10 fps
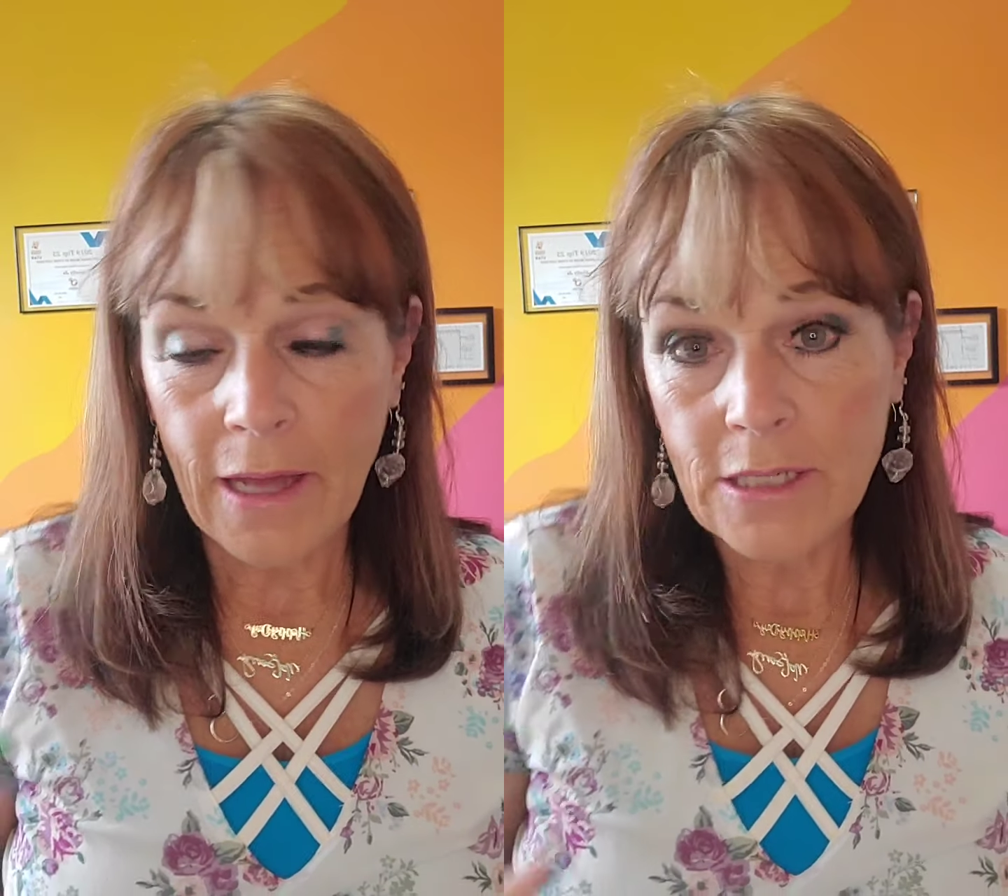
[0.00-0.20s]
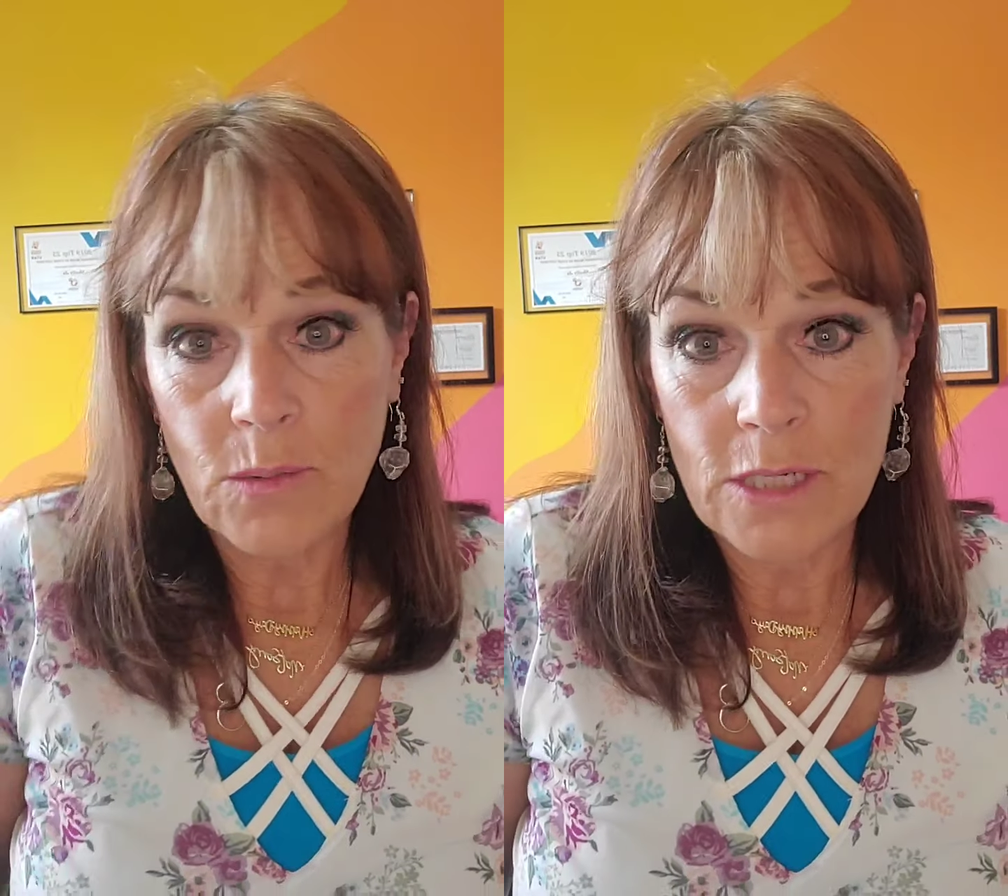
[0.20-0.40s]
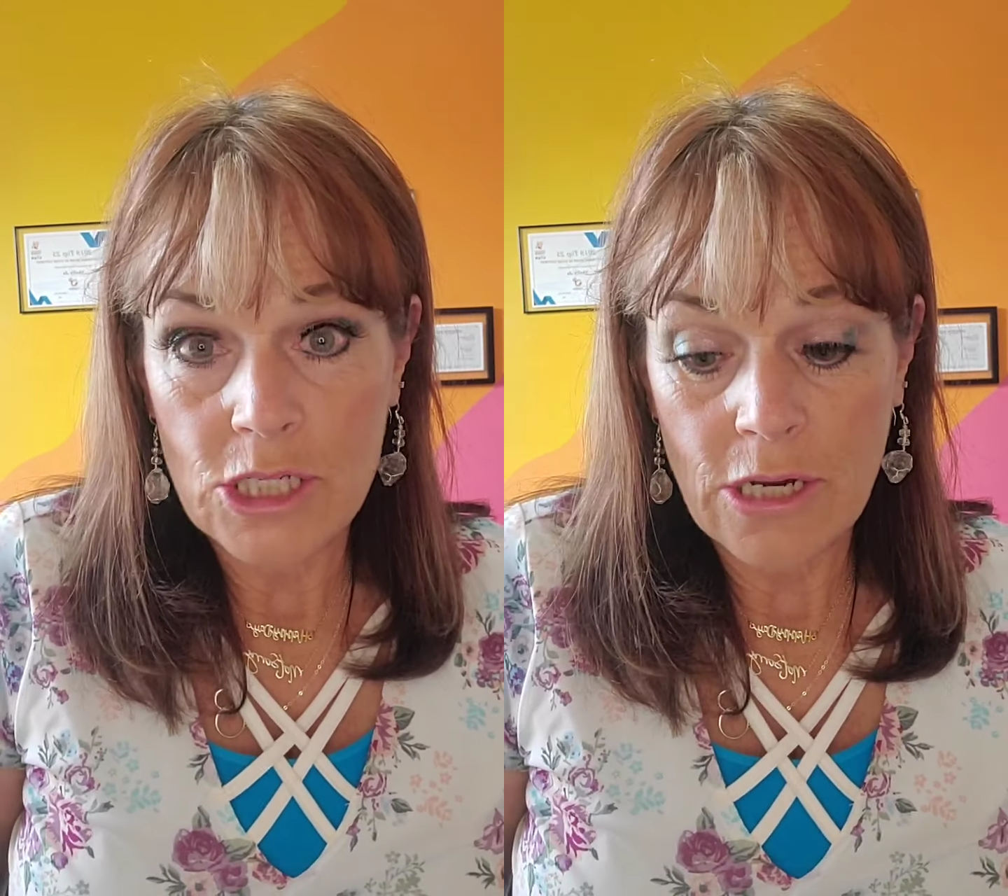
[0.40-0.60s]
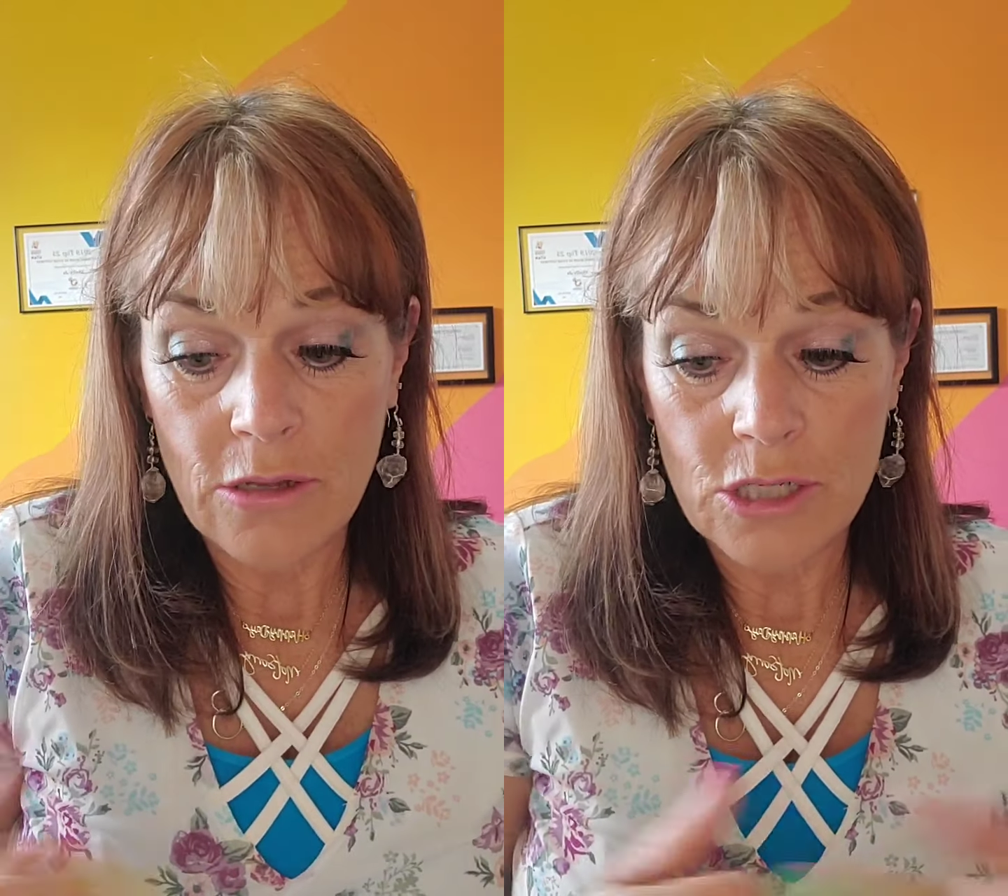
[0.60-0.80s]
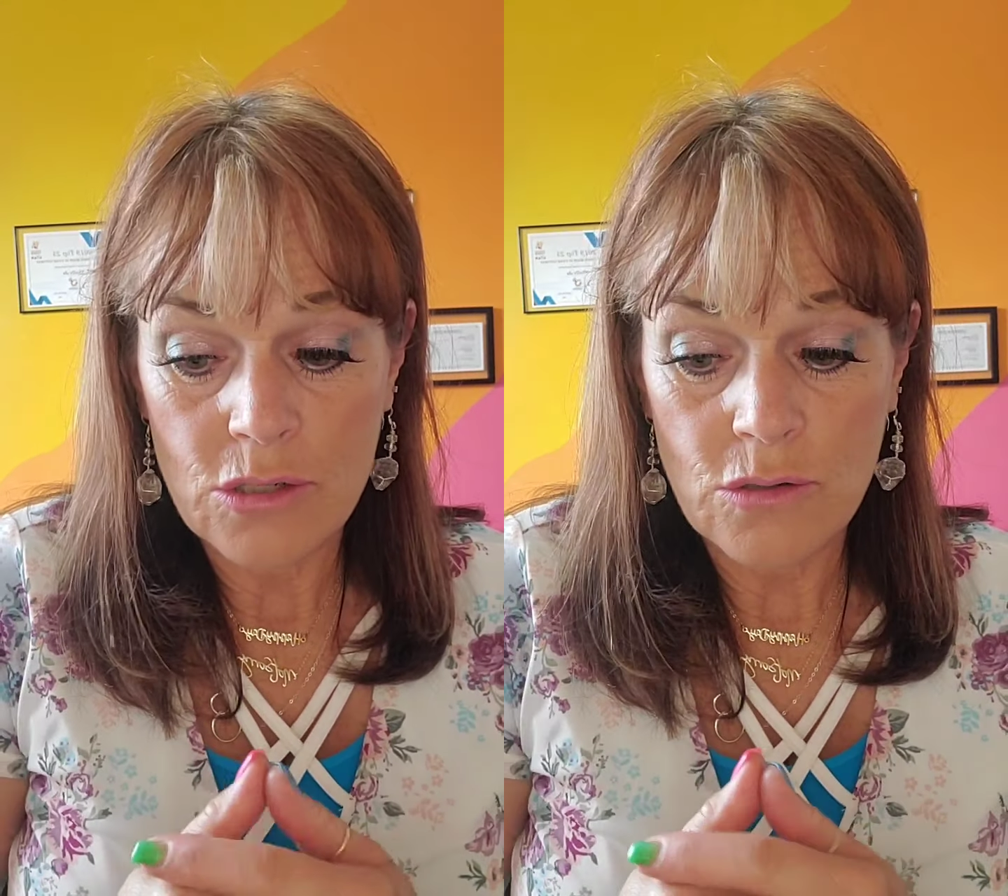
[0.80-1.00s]
just want to share
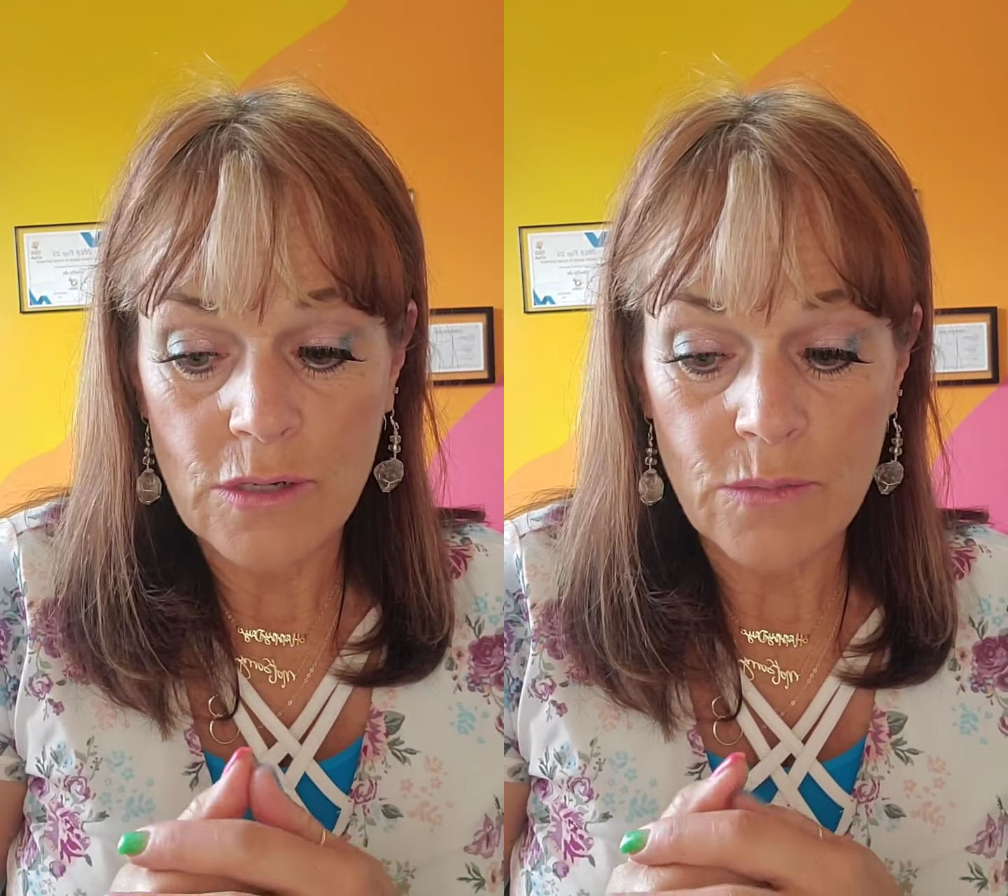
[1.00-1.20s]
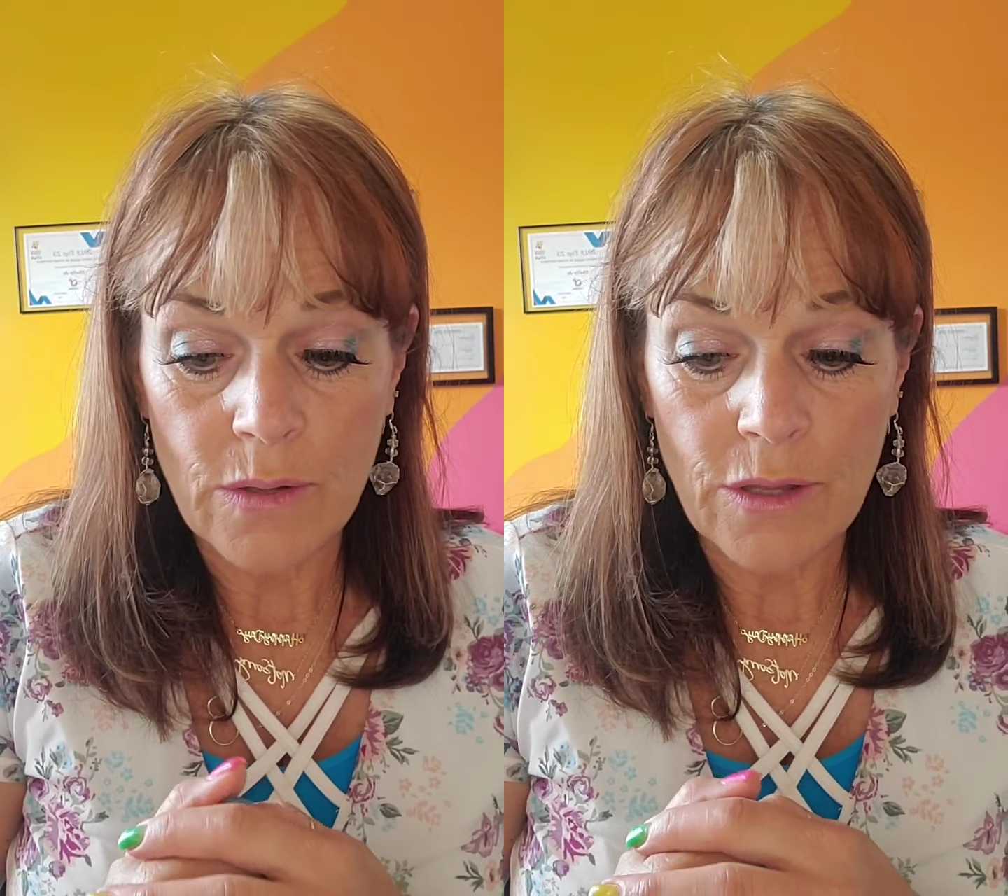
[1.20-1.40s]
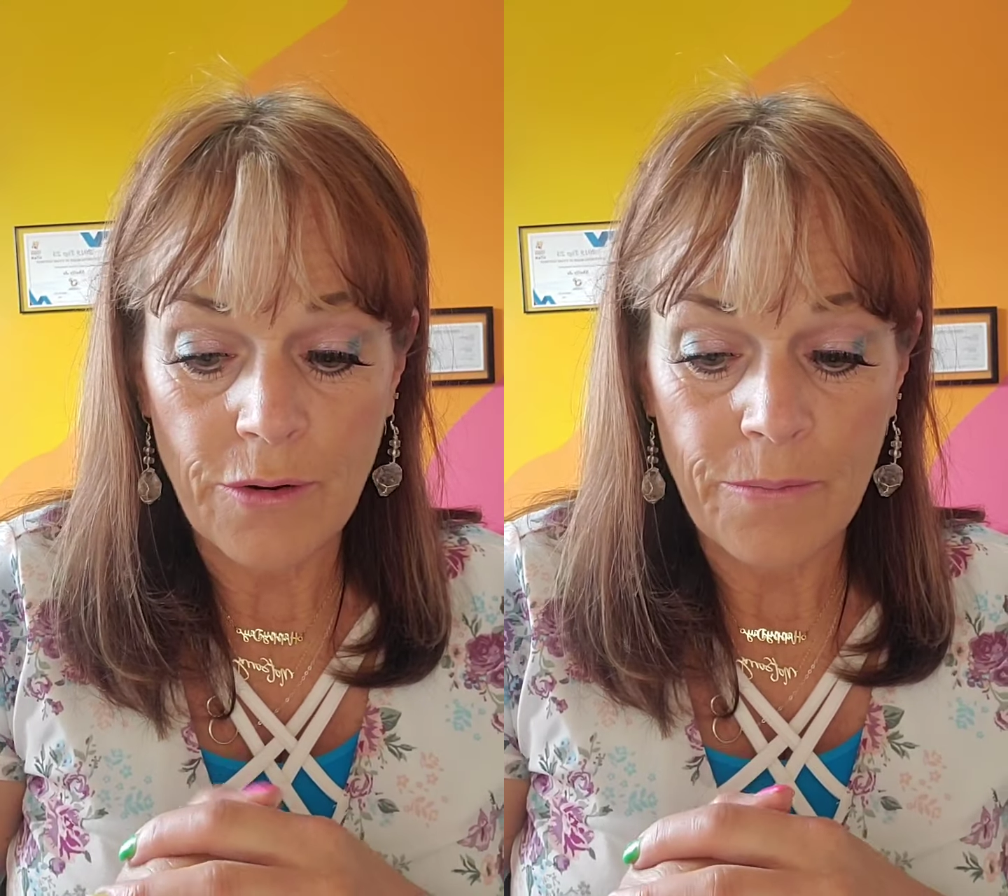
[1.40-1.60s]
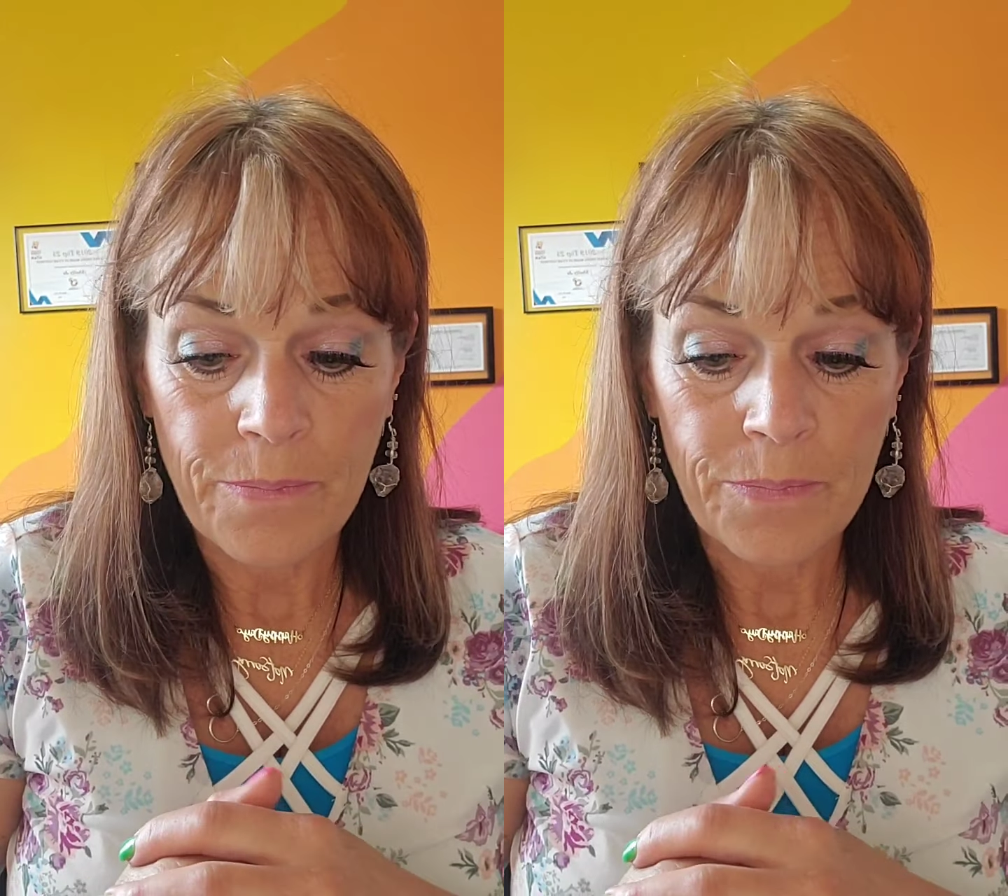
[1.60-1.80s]
those stories with you.